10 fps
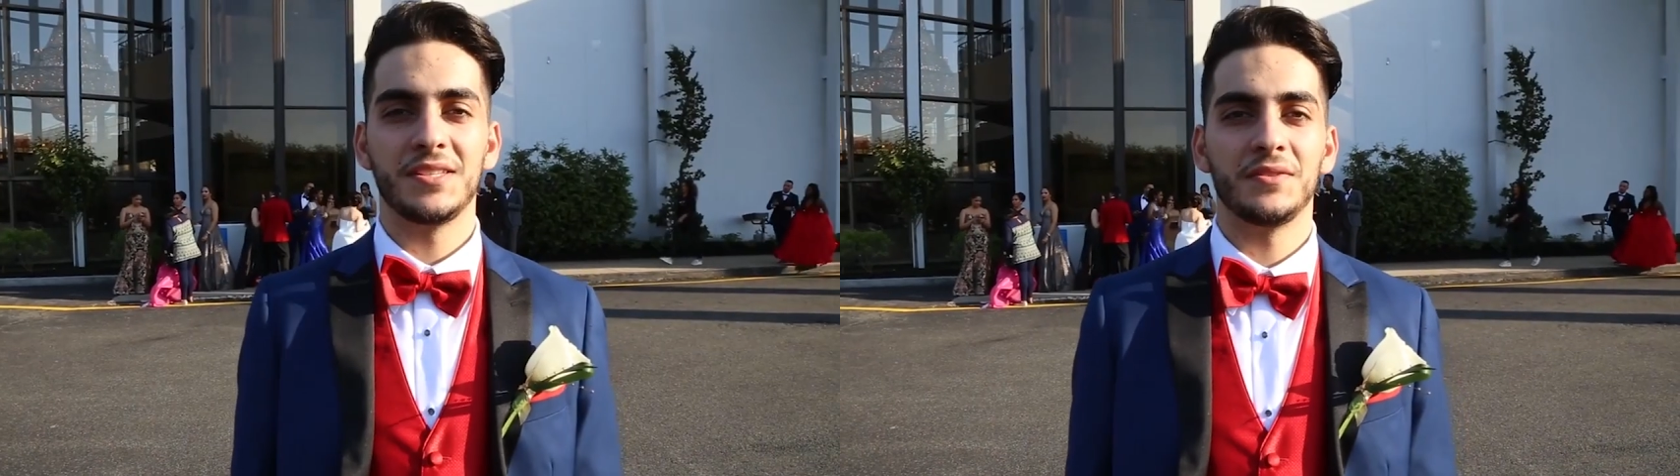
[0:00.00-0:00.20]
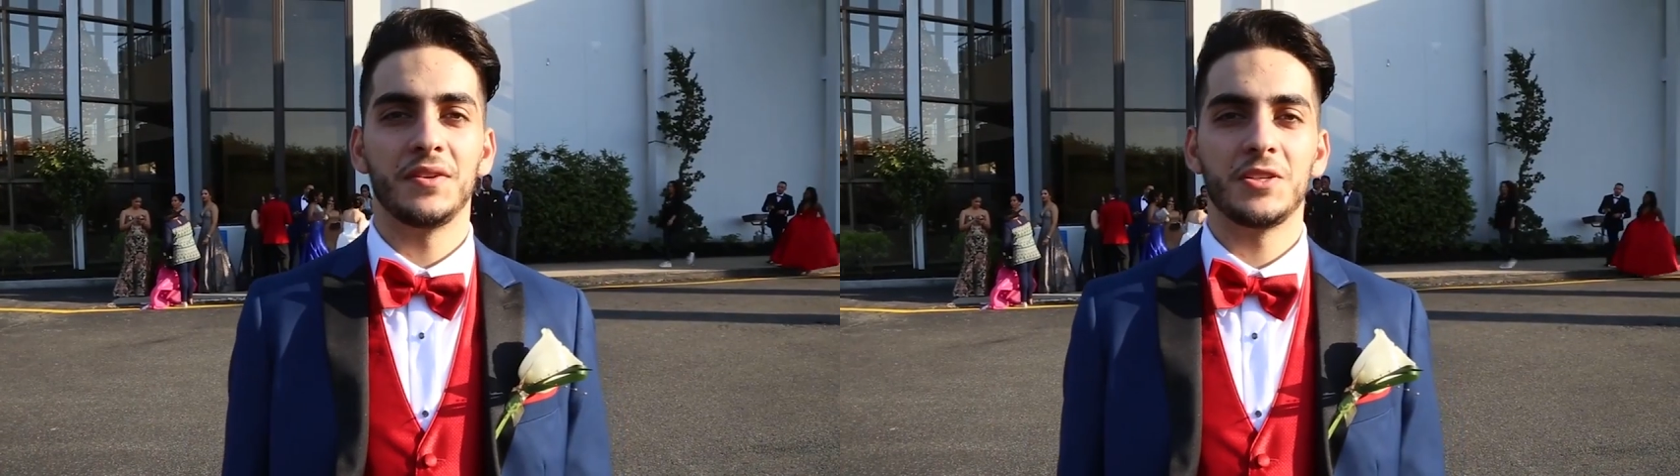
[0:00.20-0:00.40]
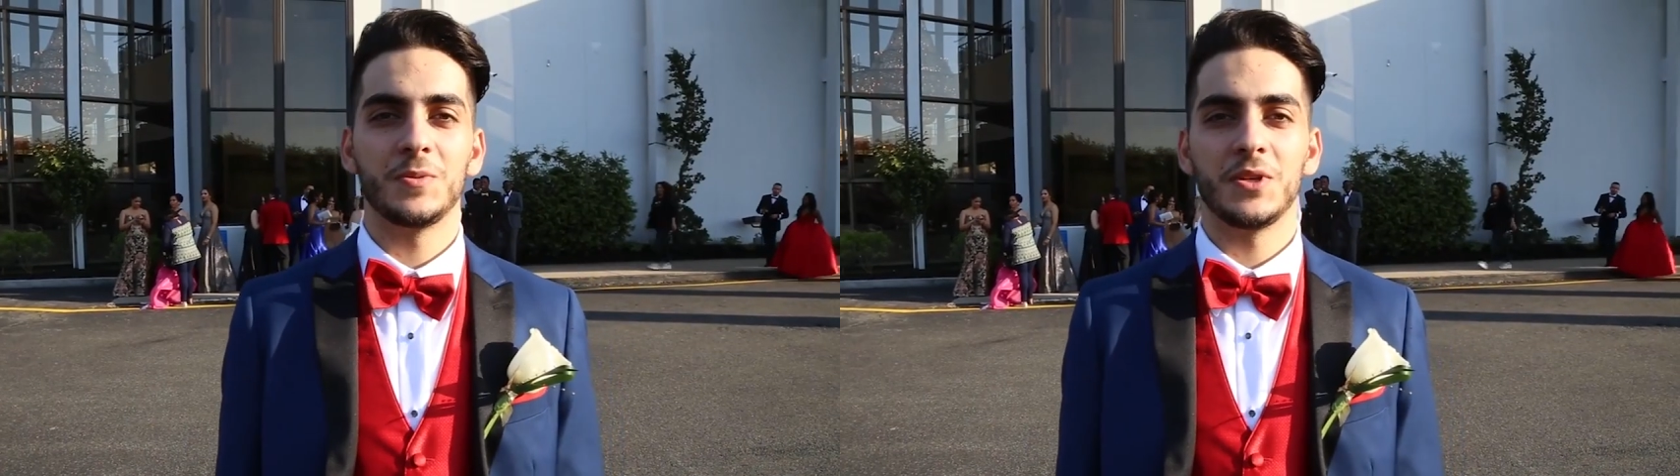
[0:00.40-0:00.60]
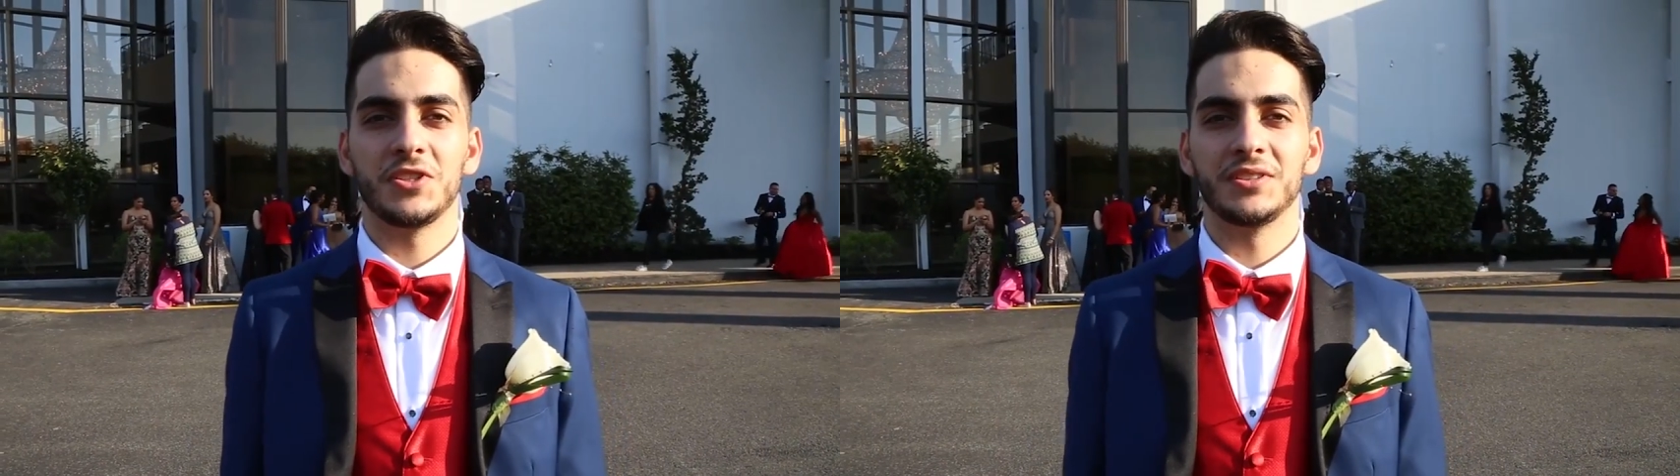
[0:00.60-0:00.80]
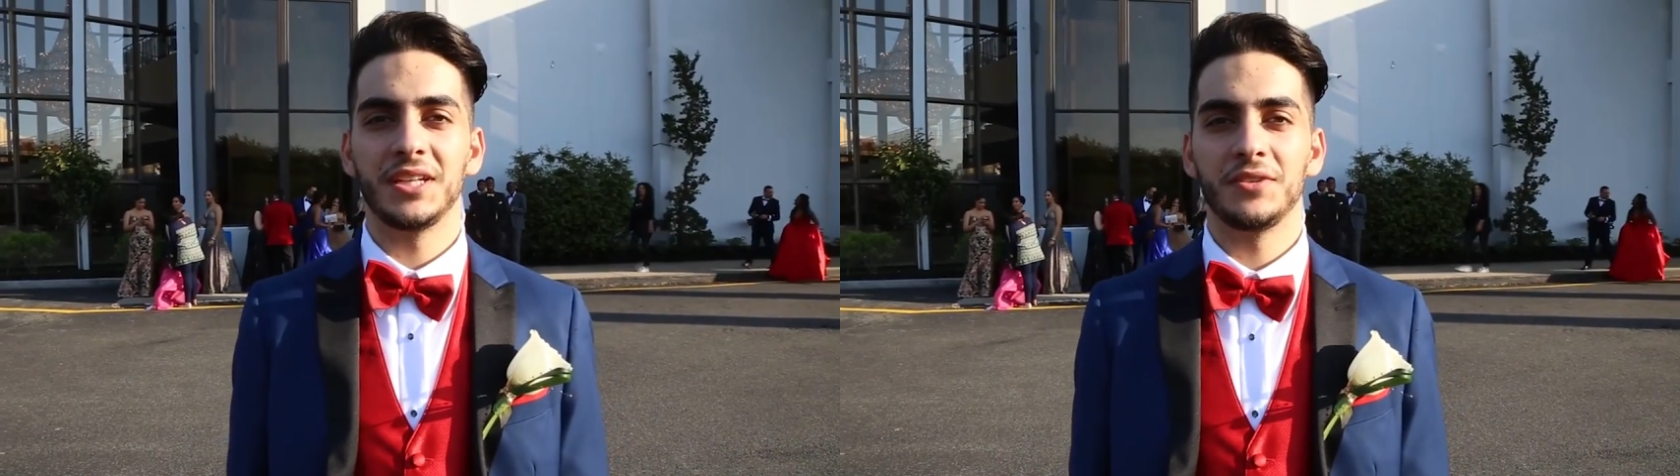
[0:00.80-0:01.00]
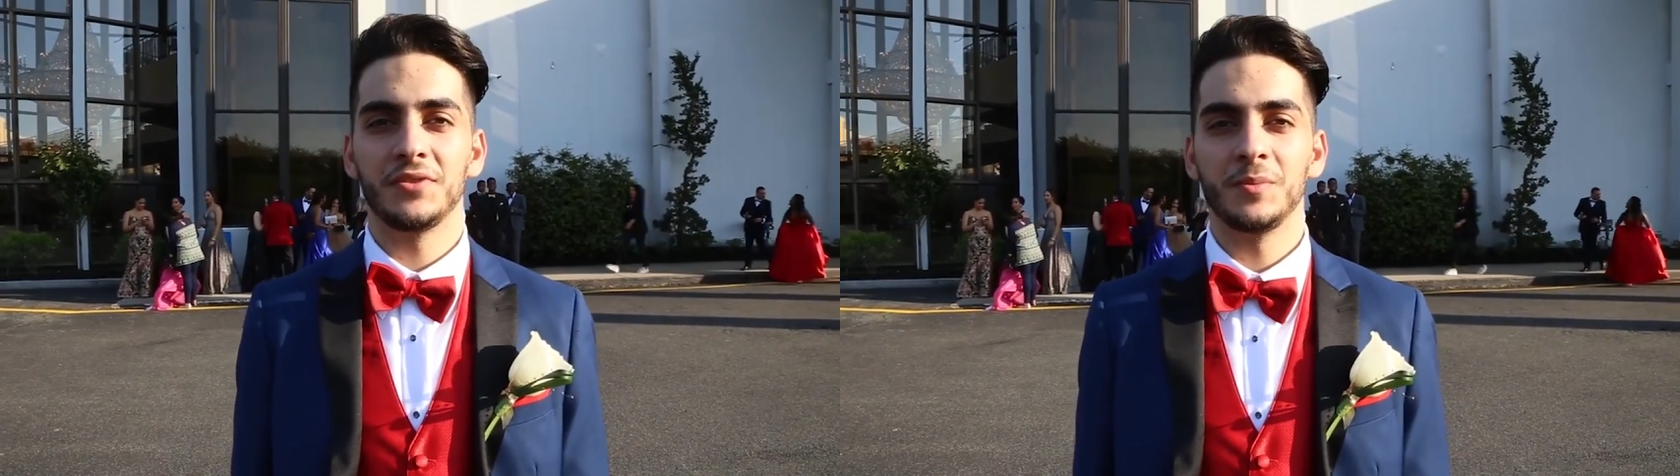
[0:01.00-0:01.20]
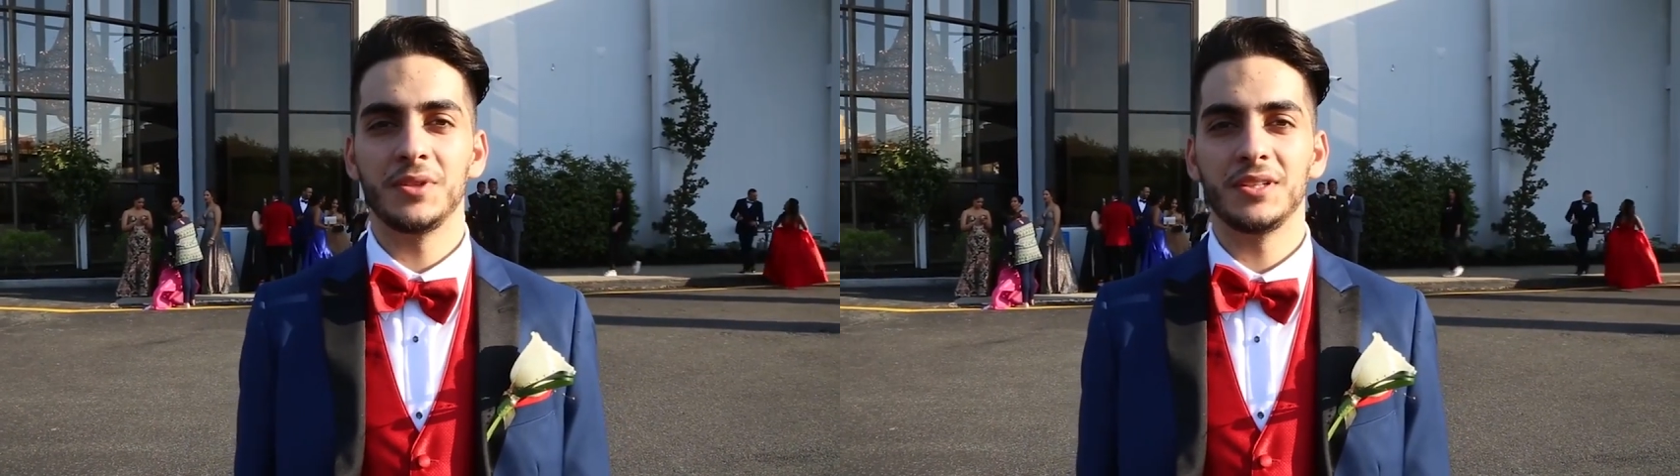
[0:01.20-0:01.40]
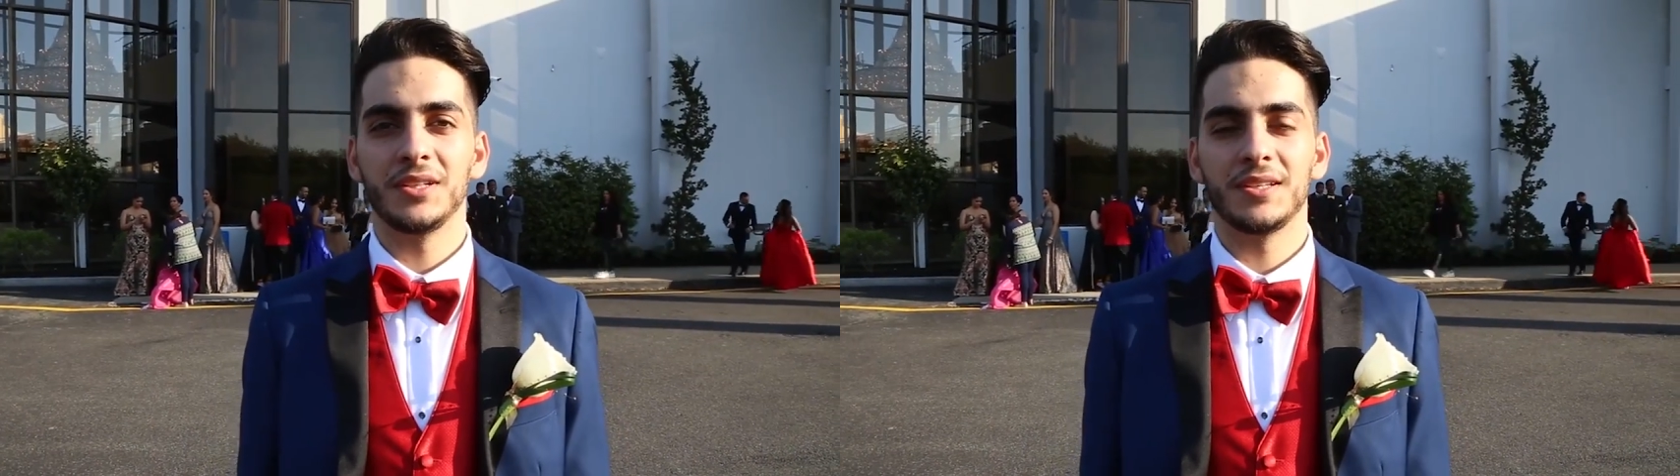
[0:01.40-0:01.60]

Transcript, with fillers: is a very special day for me.